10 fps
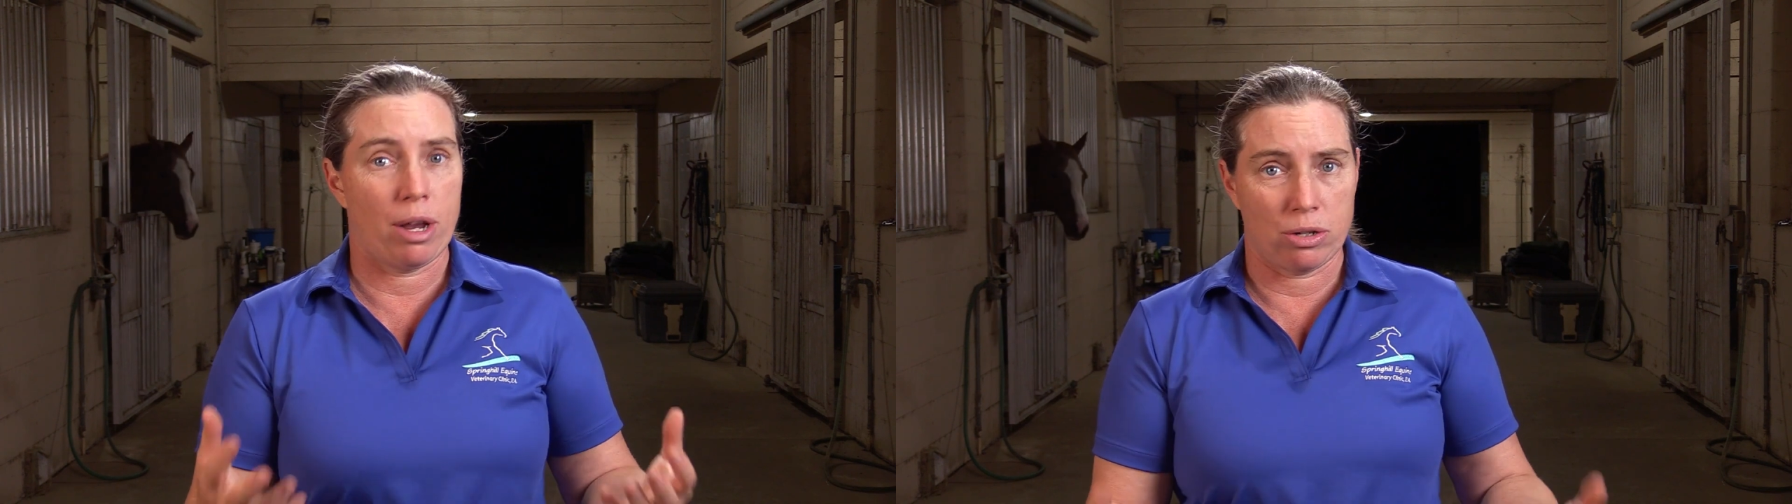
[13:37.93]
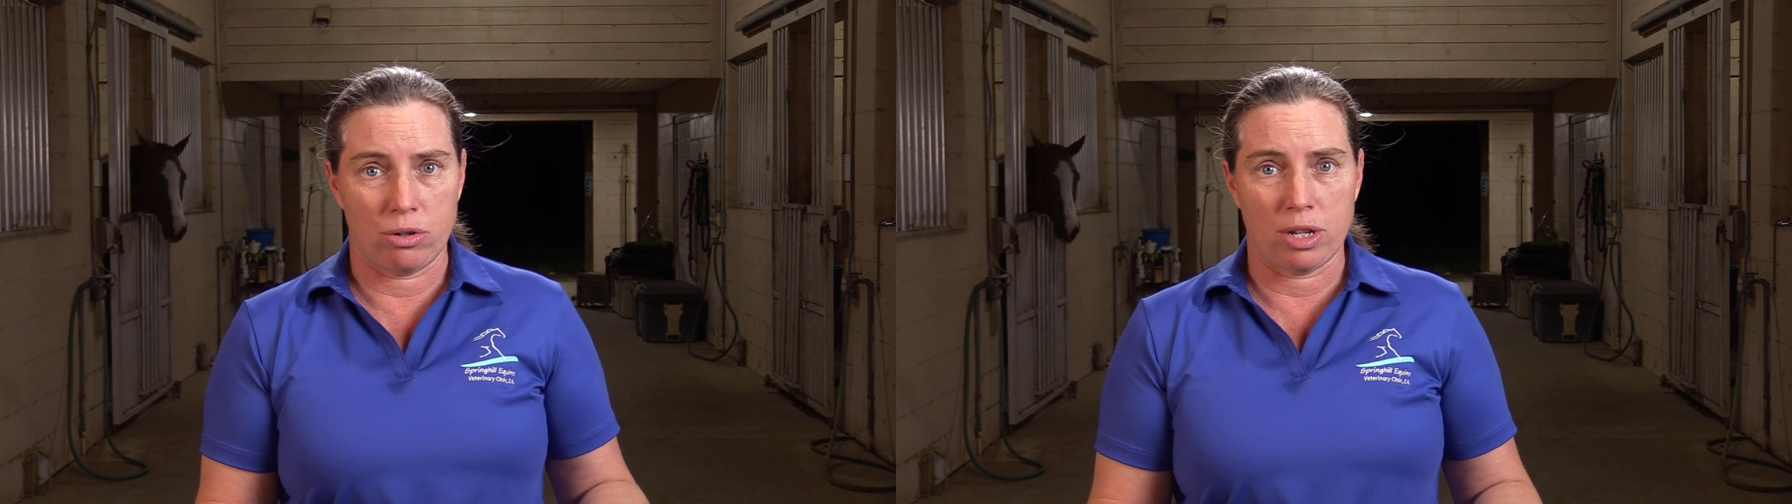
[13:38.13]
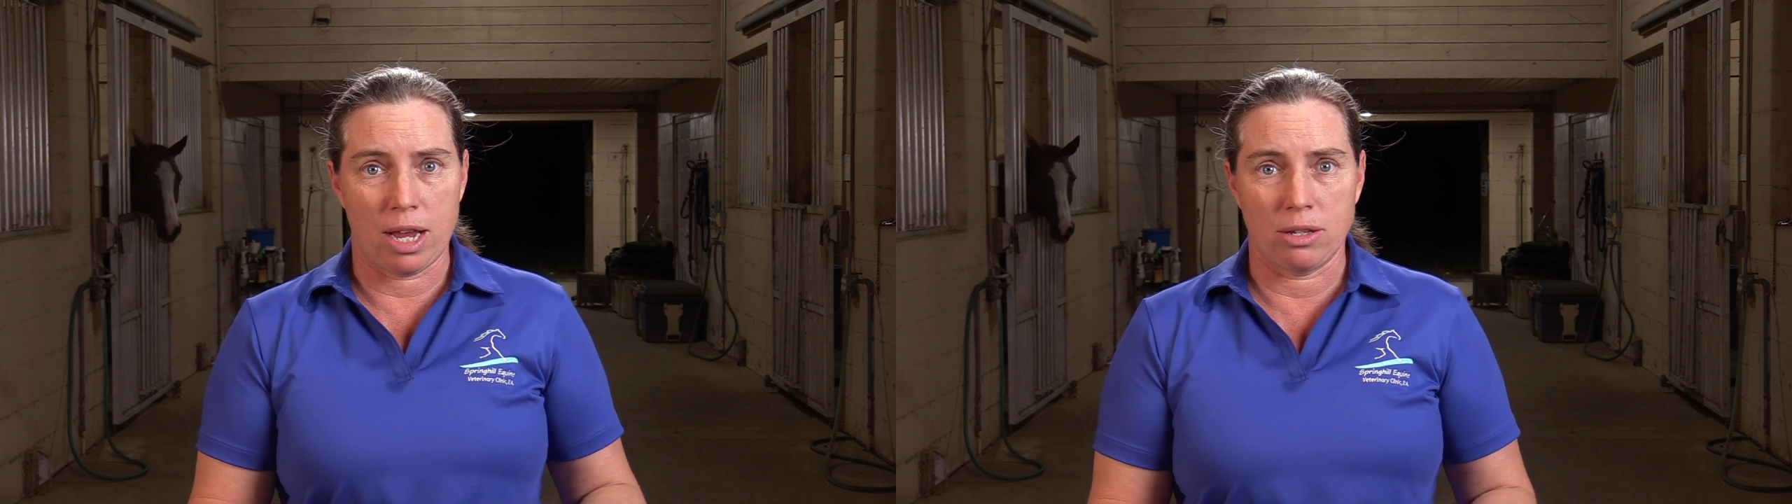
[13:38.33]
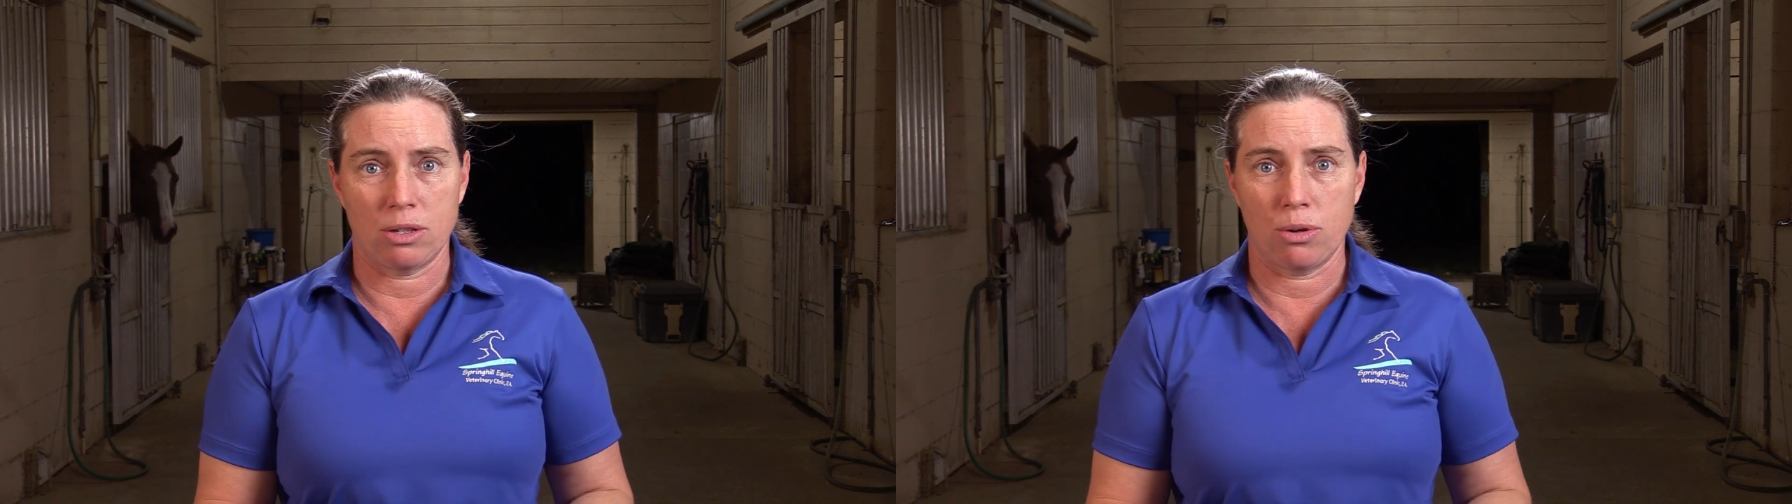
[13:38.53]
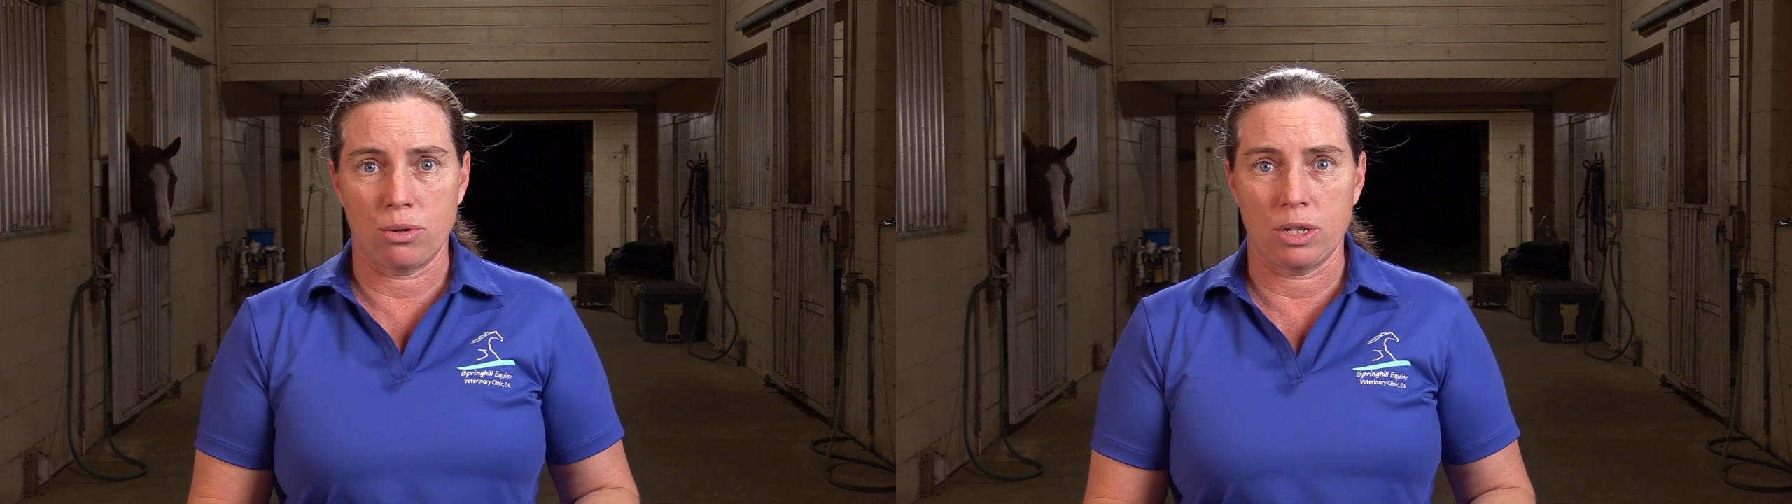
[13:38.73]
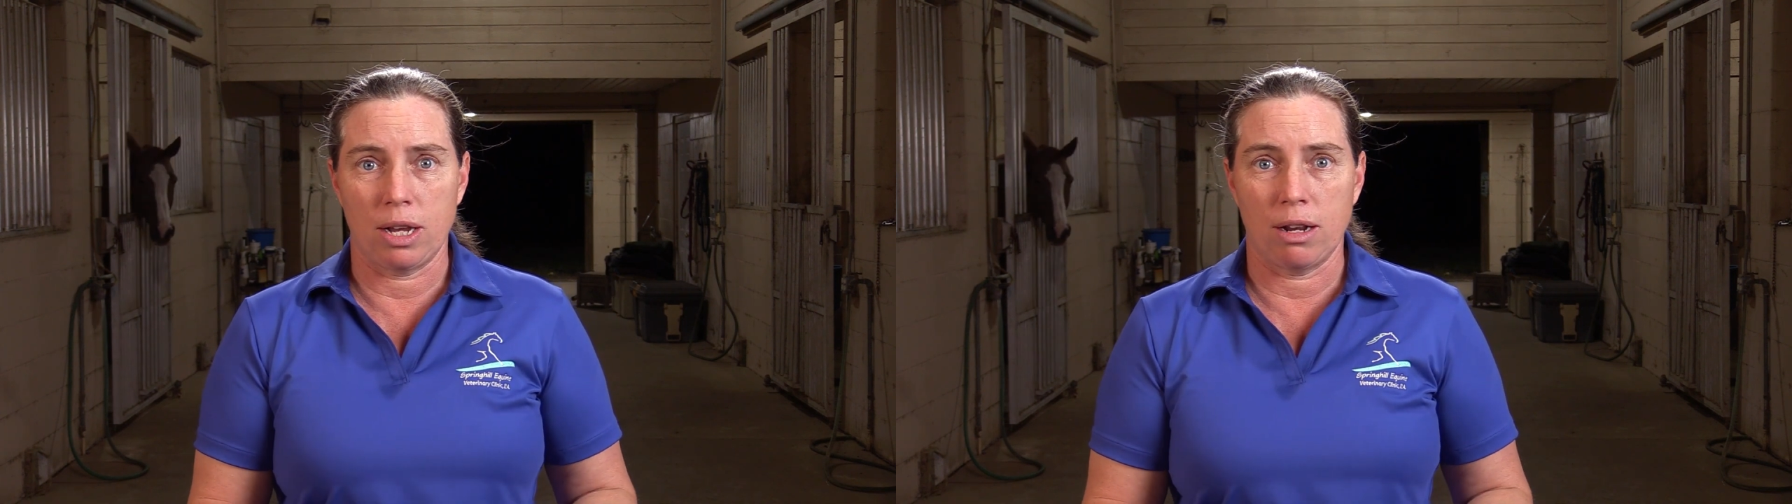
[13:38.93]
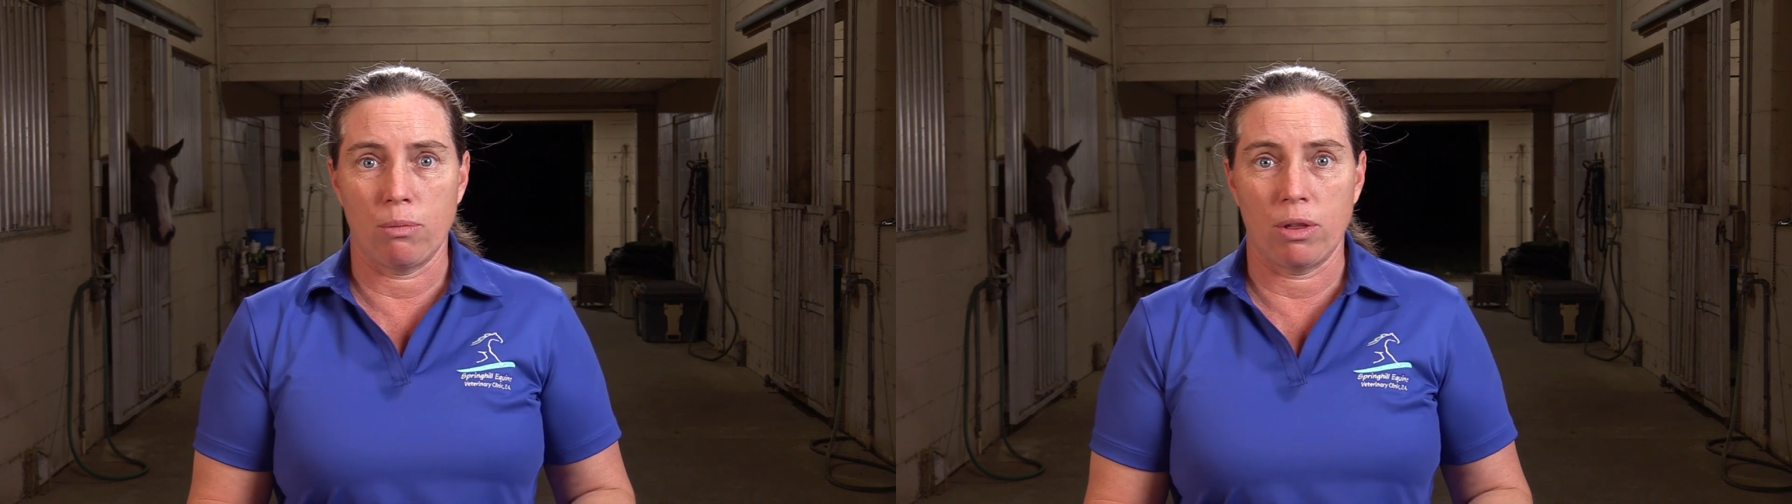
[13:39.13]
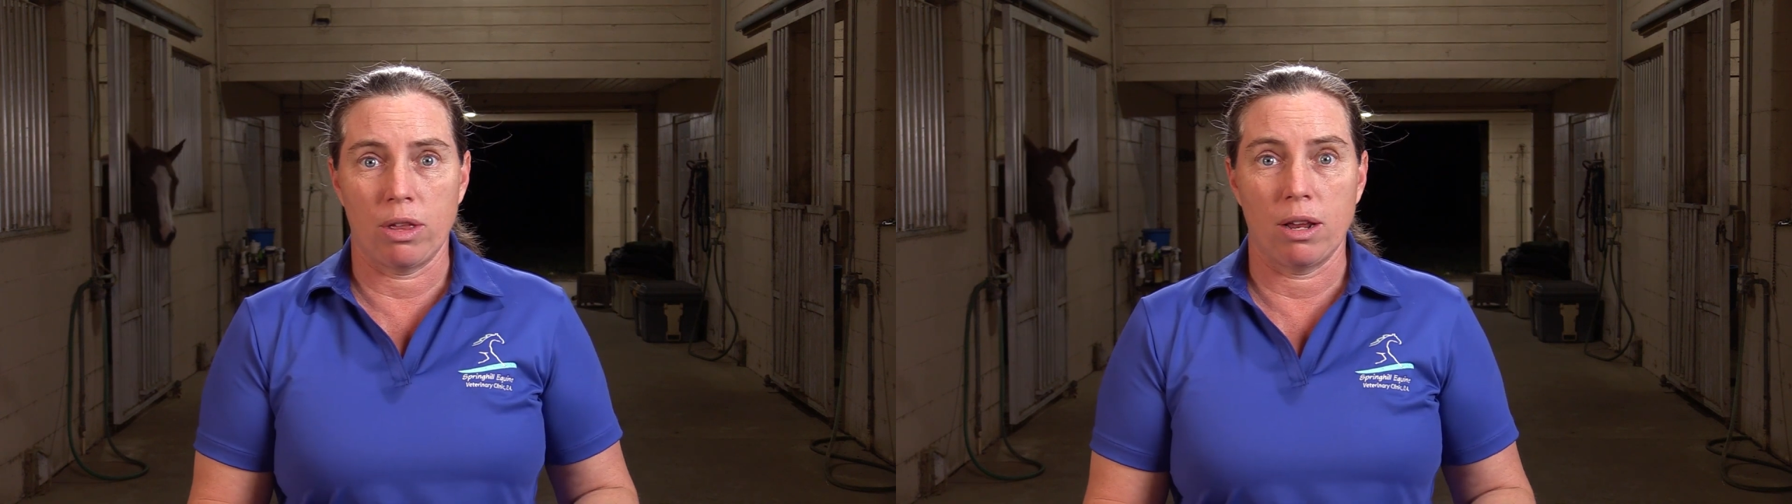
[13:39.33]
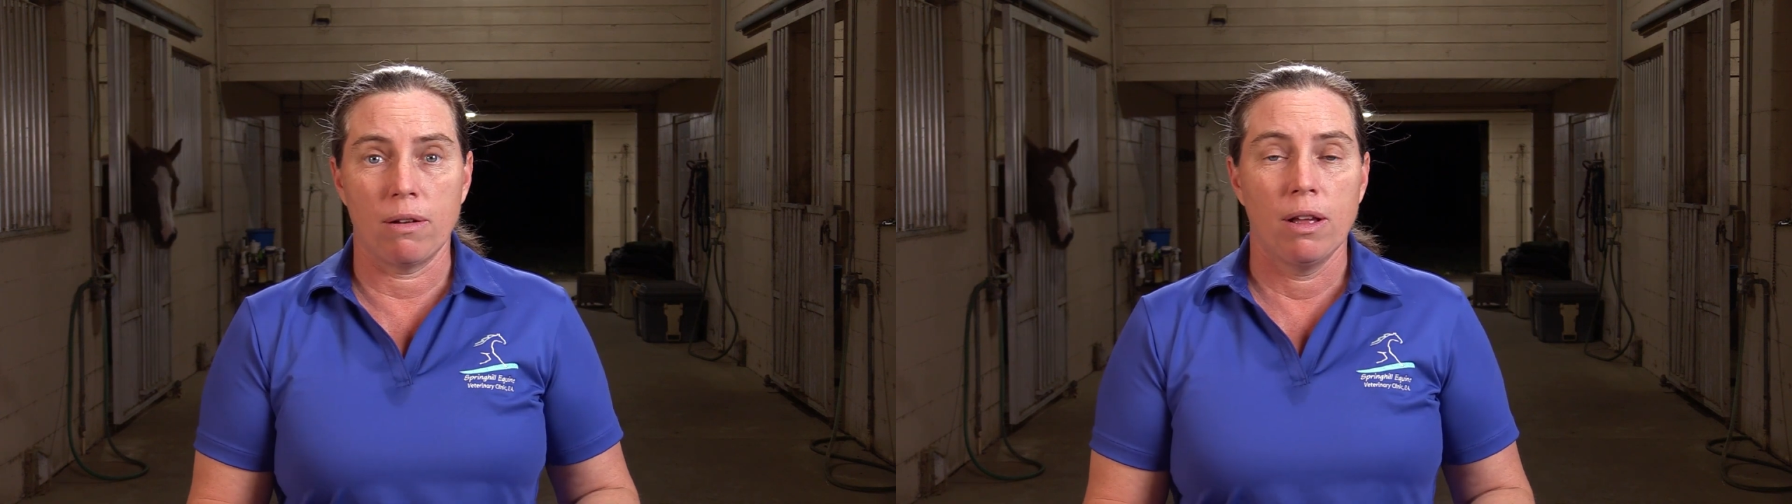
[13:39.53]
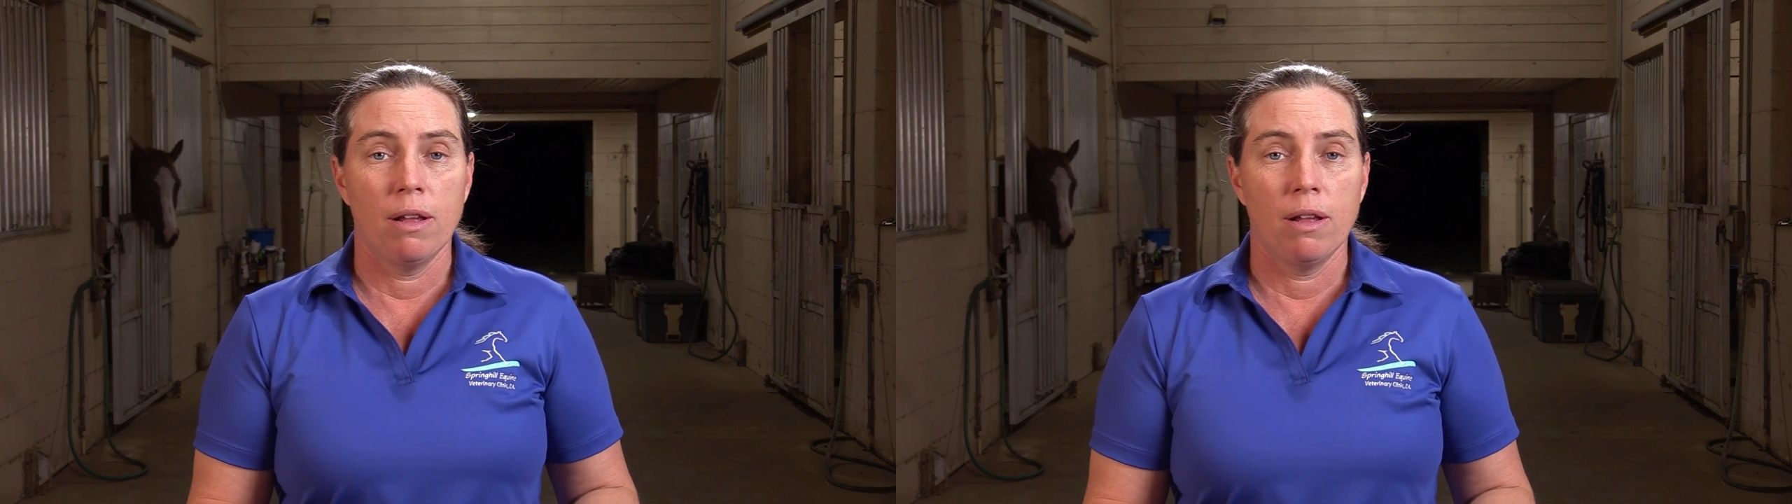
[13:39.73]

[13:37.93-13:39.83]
exercise associated with it.